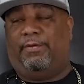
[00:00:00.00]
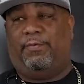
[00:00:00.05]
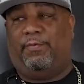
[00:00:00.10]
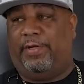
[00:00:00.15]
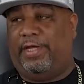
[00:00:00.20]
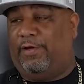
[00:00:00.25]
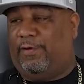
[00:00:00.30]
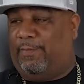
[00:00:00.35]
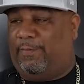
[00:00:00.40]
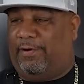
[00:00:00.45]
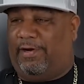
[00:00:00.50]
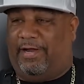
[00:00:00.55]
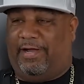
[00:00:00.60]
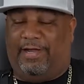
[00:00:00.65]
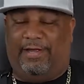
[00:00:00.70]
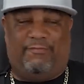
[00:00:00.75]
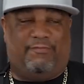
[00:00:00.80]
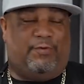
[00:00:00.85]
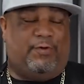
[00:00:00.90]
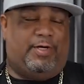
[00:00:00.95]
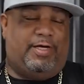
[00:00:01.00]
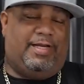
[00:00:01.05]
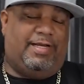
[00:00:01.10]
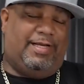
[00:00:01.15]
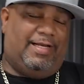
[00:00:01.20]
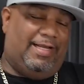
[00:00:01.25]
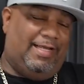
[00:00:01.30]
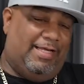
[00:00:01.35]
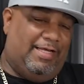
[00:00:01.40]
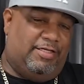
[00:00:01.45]
we gonna brine for
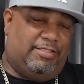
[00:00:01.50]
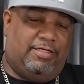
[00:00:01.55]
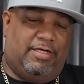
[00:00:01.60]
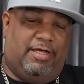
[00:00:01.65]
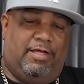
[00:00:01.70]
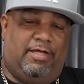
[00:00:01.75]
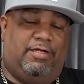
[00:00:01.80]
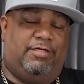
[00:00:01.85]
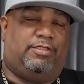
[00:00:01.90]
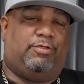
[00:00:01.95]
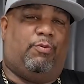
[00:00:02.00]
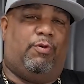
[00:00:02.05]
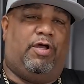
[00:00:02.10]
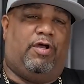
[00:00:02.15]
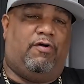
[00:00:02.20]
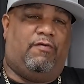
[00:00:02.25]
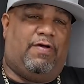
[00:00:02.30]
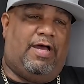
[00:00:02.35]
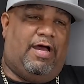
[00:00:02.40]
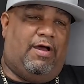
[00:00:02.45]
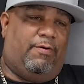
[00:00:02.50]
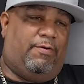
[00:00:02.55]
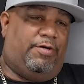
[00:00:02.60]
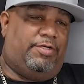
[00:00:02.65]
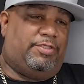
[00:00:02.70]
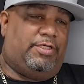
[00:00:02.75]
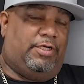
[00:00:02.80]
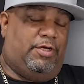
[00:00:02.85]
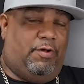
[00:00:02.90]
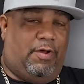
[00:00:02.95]
at least 12
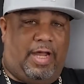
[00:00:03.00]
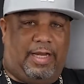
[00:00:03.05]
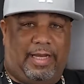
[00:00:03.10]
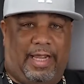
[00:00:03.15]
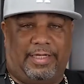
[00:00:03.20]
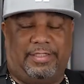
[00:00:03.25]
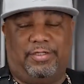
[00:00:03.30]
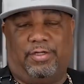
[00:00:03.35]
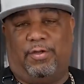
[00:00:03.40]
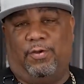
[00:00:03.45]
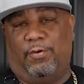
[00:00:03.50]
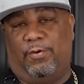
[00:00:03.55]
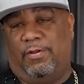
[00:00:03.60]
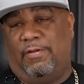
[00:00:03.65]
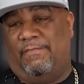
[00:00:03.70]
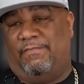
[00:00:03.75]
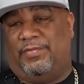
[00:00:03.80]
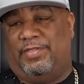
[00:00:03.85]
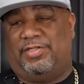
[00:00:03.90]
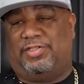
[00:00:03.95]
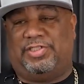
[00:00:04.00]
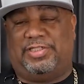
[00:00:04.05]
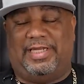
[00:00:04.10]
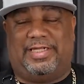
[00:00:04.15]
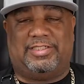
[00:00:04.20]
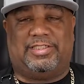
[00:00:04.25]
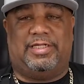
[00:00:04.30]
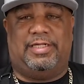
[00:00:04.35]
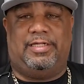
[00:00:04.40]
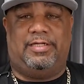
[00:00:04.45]
hours. I like to go
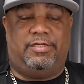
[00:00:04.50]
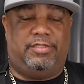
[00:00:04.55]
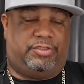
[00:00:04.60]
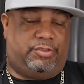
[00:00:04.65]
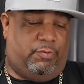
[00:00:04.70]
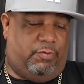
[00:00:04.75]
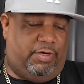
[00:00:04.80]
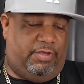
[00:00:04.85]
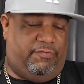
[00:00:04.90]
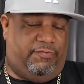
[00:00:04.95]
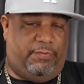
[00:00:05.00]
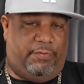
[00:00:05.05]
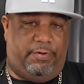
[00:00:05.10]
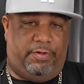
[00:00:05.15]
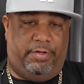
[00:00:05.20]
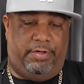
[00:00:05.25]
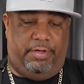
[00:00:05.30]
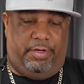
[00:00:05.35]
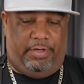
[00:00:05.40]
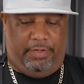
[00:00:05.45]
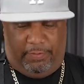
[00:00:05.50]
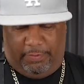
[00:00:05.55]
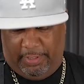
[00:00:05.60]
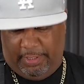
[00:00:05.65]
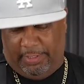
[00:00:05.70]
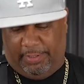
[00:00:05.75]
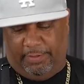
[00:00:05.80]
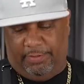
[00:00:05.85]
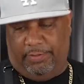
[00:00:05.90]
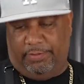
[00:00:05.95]
16 to 24,
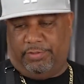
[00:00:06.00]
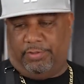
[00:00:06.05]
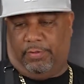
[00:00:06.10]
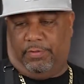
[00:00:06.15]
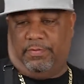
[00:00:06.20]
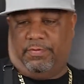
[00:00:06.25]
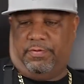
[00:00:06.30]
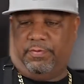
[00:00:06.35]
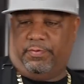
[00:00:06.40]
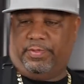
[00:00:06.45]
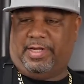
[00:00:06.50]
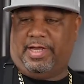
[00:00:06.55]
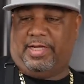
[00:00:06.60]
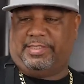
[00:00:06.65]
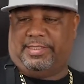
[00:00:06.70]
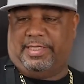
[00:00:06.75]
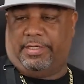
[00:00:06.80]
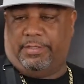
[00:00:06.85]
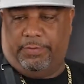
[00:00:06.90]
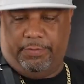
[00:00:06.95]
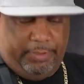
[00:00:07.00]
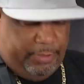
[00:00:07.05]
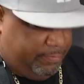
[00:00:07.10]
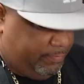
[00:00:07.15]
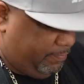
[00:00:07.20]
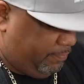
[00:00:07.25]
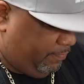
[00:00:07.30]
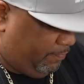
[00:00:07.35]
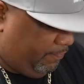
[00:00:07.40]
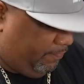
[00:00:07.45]
right? So we got that going.
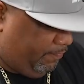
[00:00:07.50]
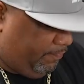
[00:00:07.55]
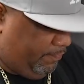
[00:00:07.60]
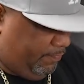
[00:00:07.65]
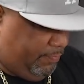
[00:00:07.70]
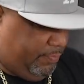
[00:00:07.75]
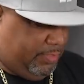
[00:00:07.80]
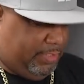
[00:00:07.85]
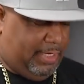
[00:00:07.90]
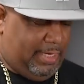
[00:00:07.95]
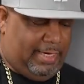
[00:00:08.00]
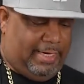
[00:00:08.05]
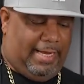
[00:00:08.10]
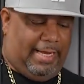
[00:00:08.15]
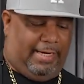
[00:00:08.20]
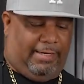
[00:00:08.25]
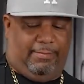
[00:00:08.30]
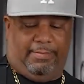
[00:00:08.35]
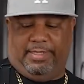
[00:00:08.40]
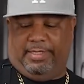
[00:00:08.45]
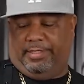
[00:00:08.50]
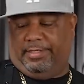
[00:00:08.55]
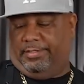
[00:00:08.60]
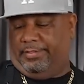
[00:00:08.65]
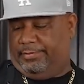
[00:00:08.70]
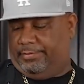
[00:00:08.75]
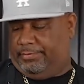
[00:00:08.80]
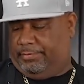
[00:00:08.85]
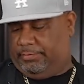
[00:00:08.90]
I got him in here.